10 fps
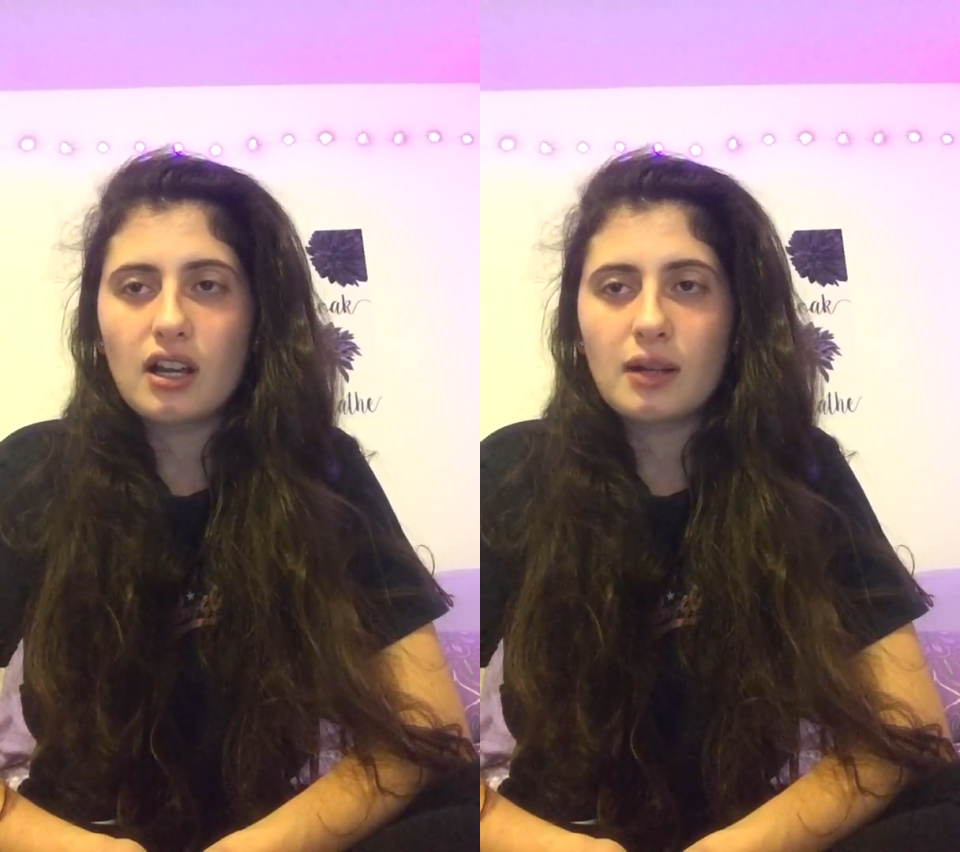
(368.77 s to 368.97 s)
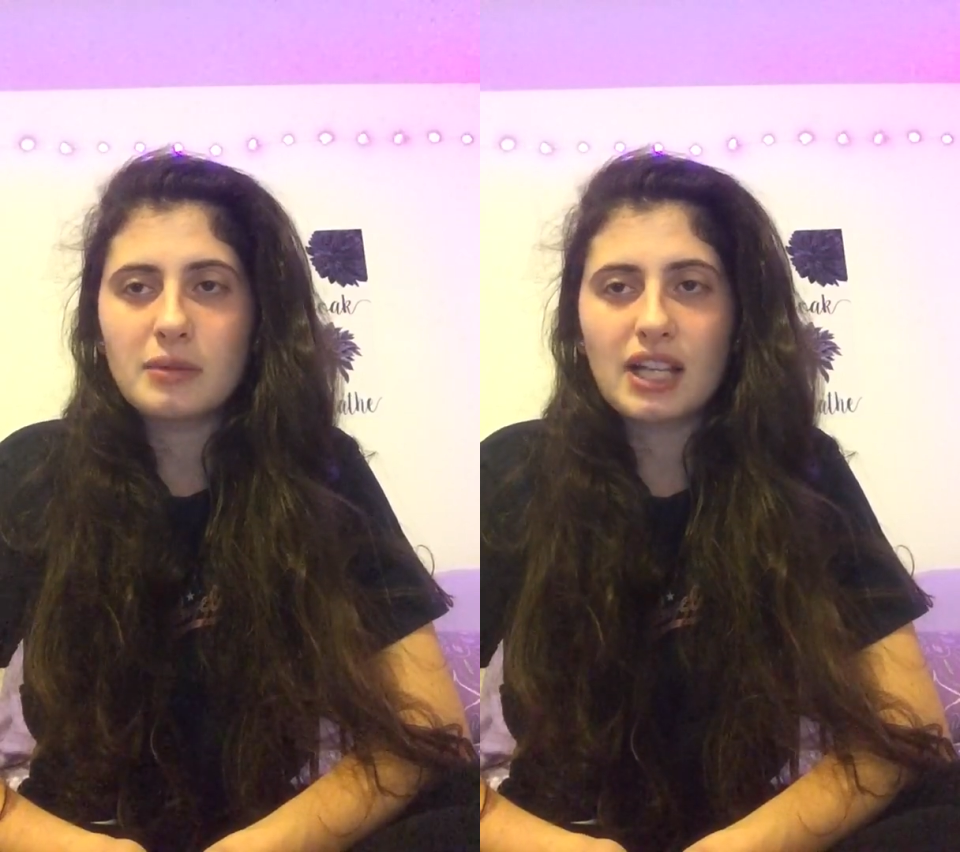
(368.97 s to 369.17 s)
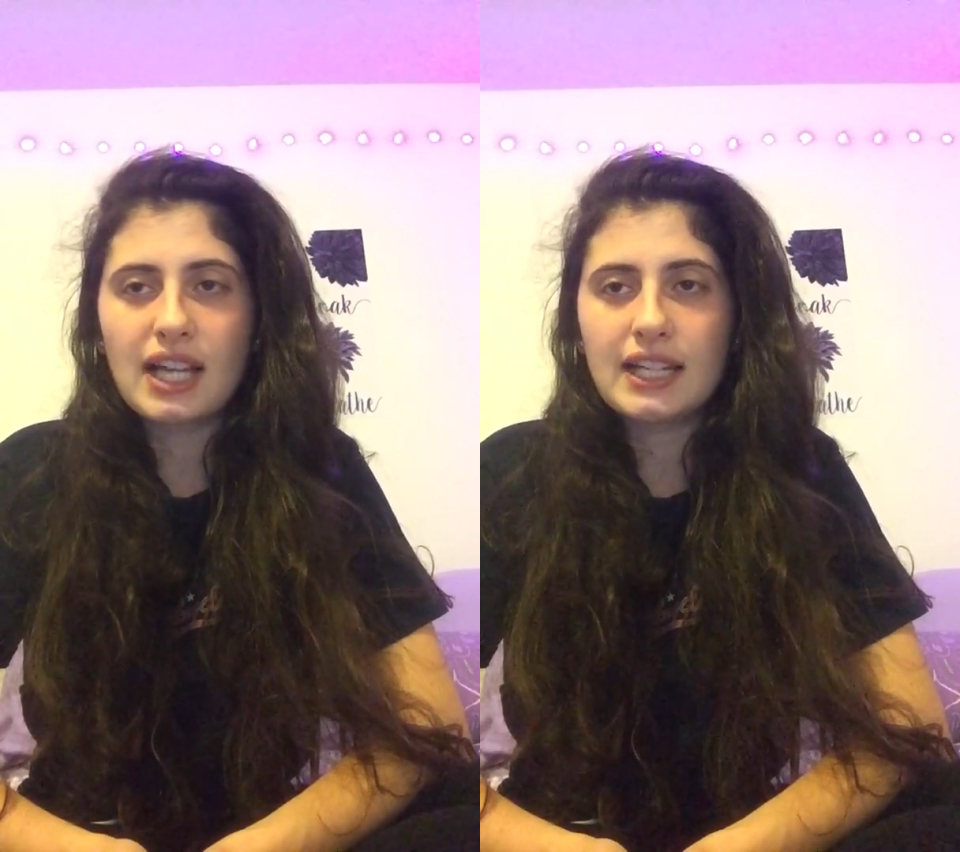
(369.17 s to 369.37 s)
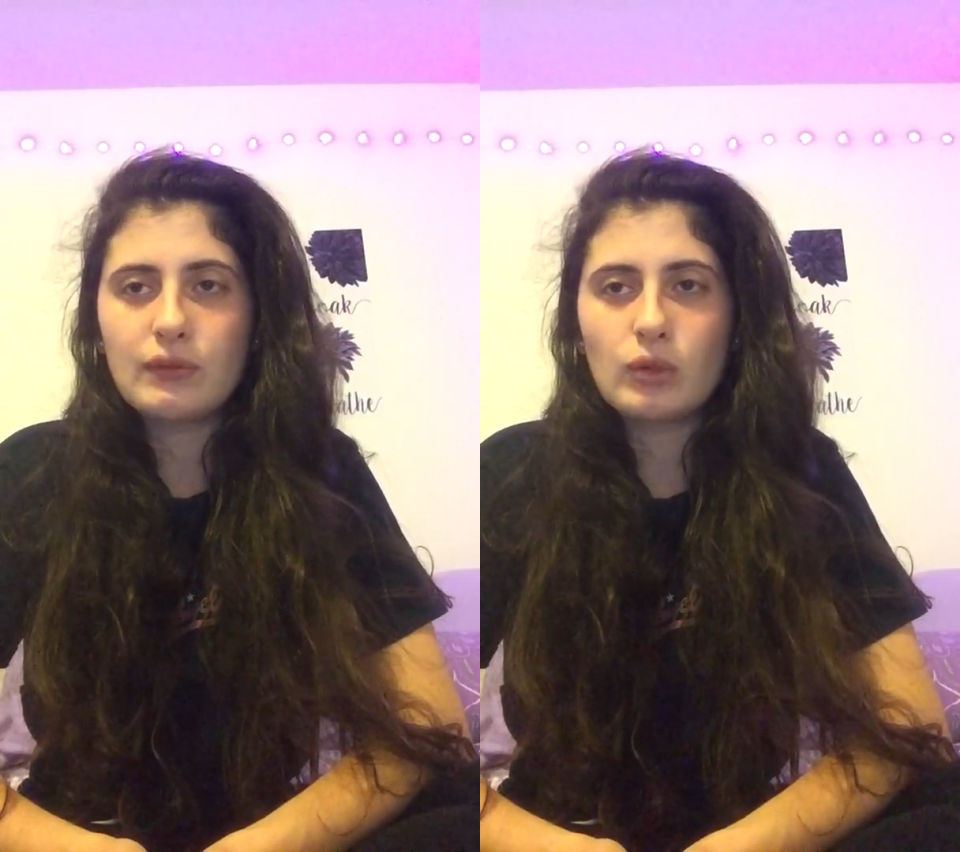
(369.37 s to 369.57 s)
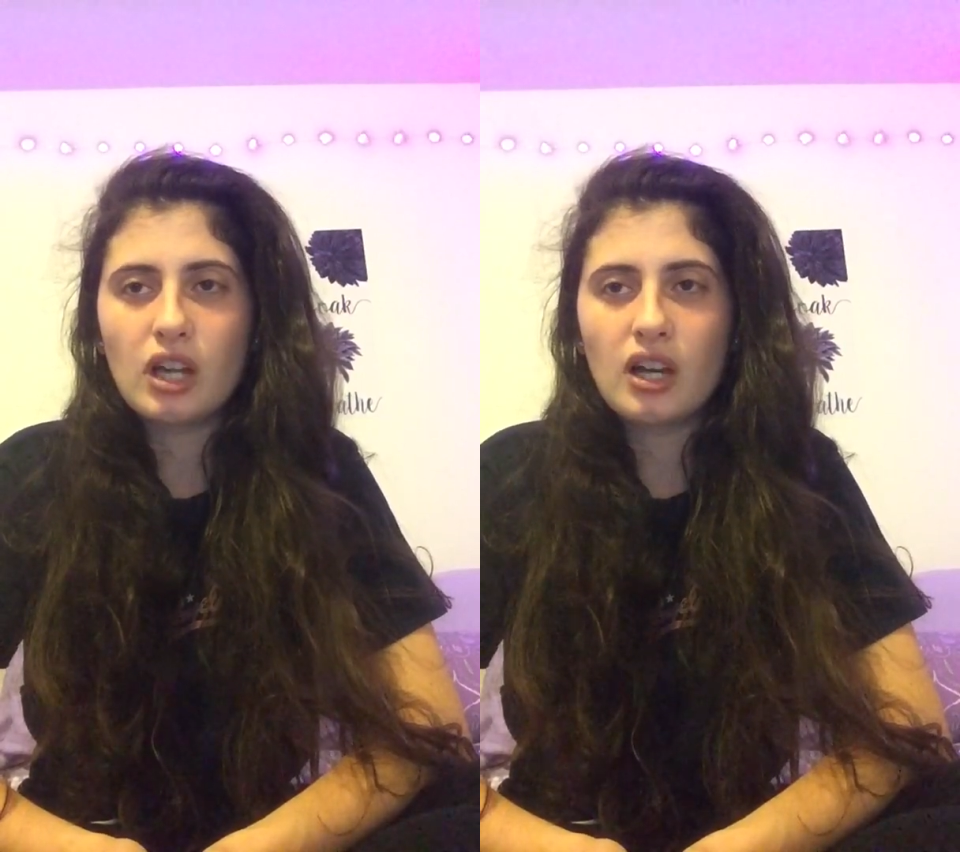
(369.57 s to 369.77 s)
It kind
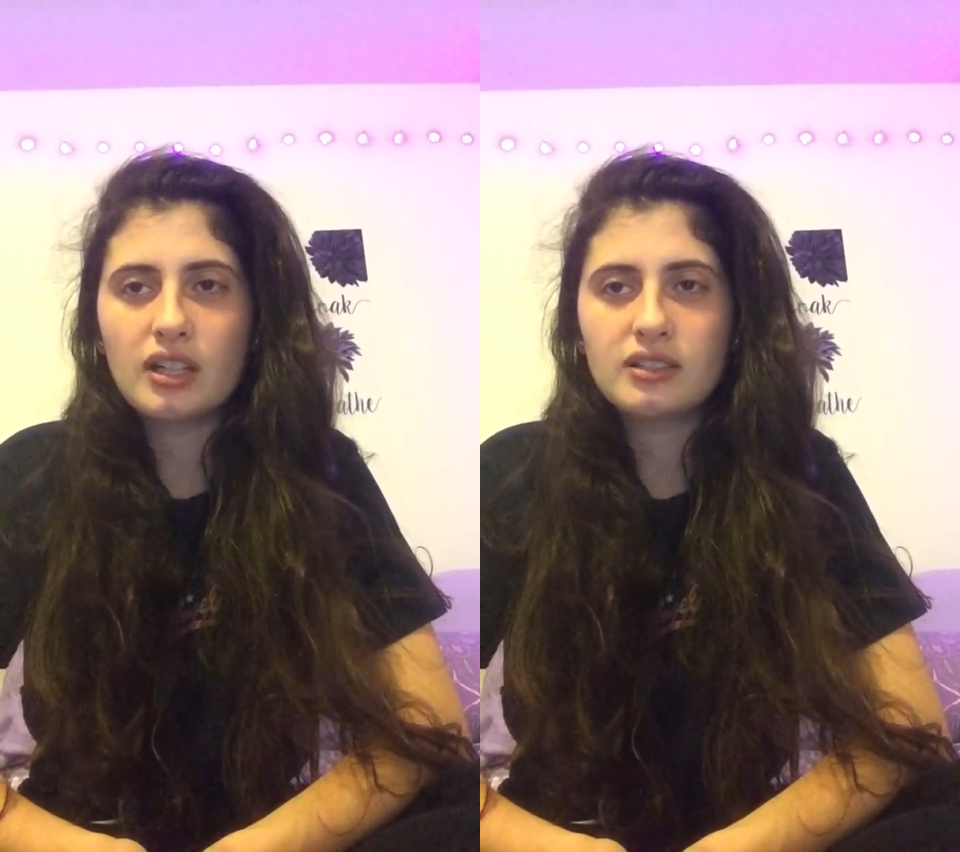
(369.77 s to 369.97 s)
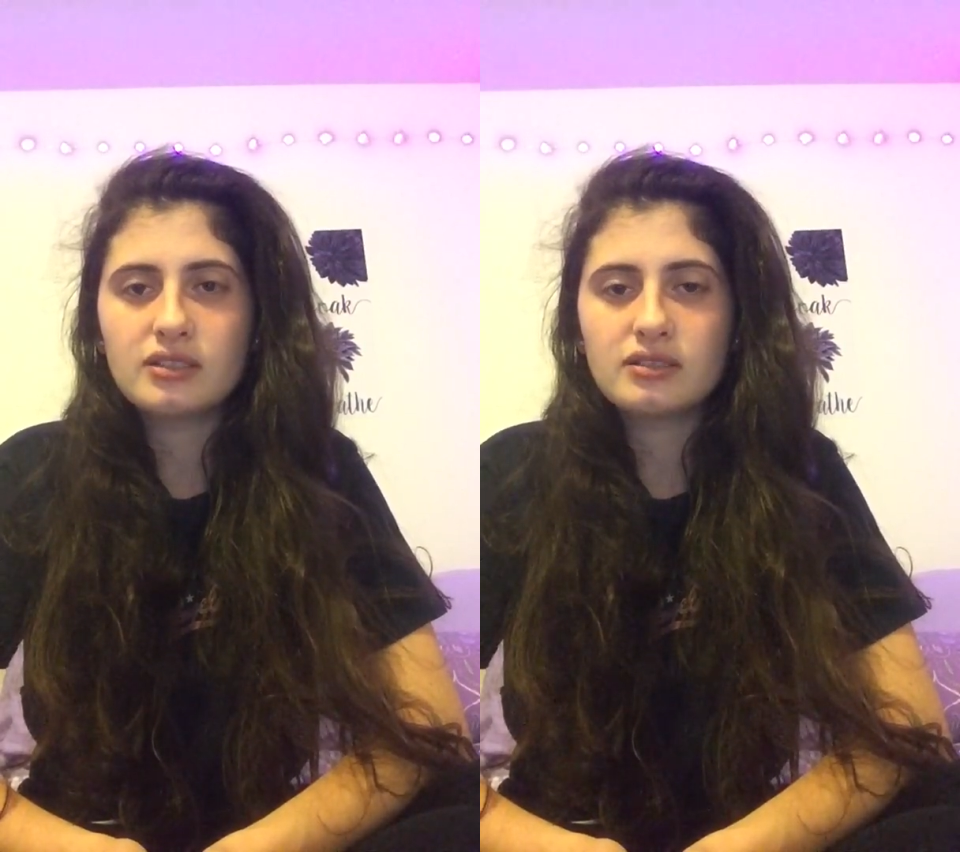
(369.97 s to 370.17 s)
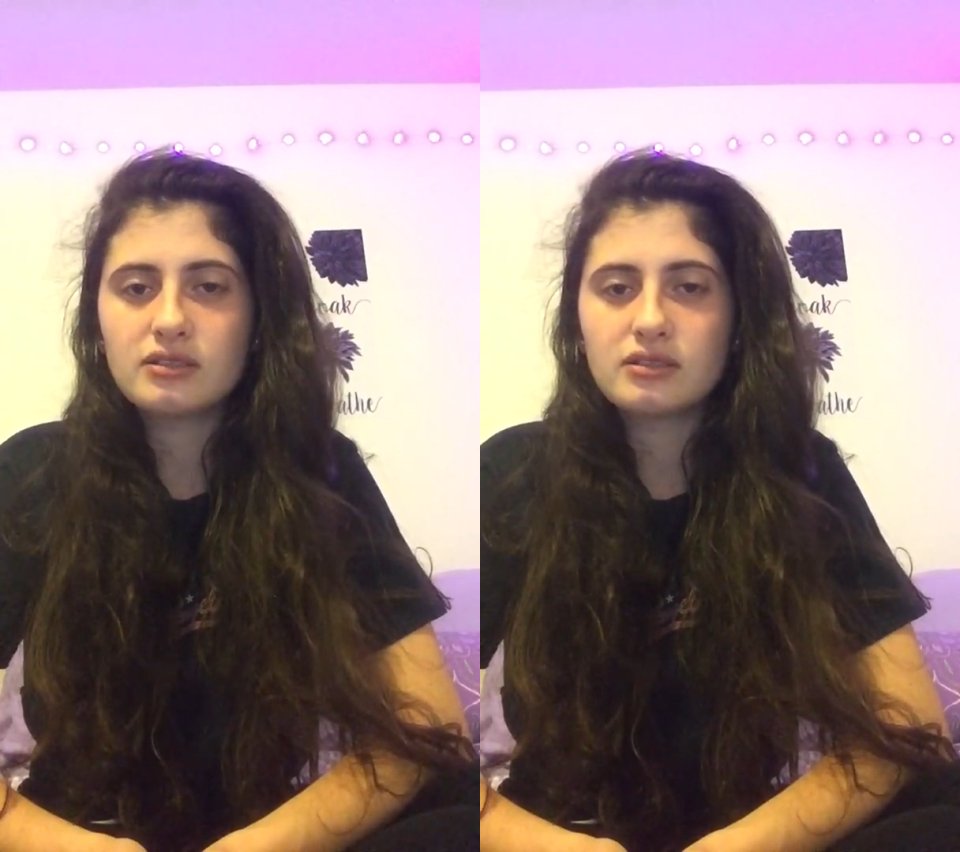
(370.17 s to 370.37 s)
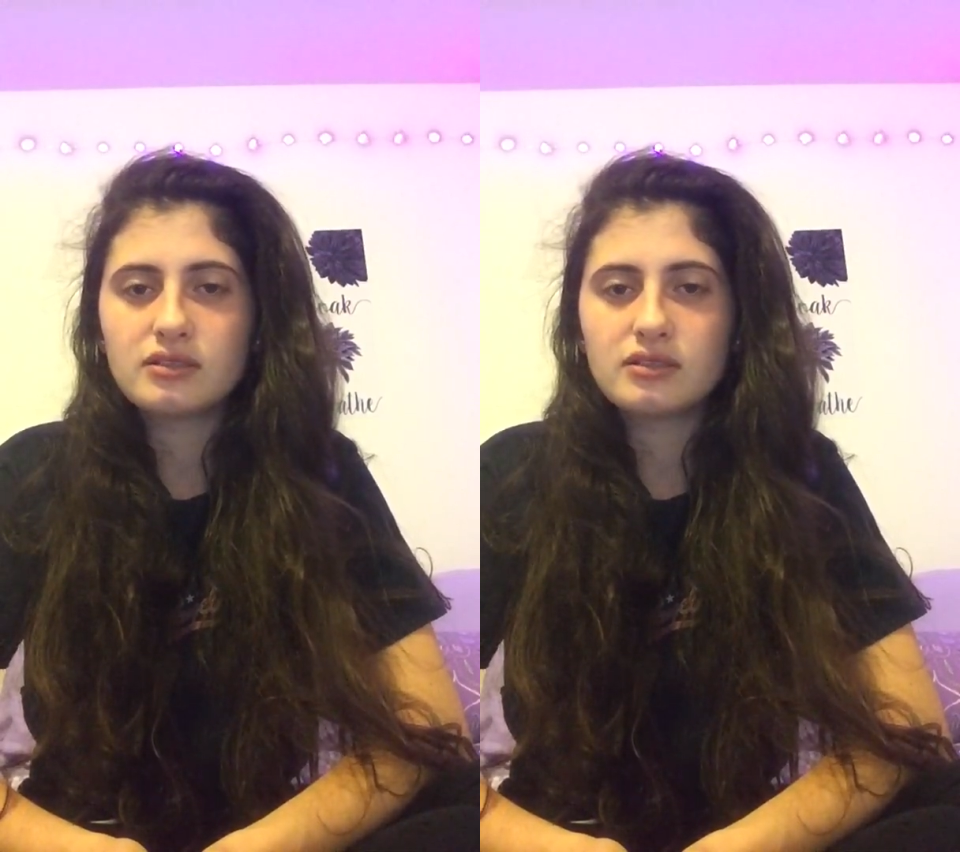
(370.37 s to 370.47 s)
of went on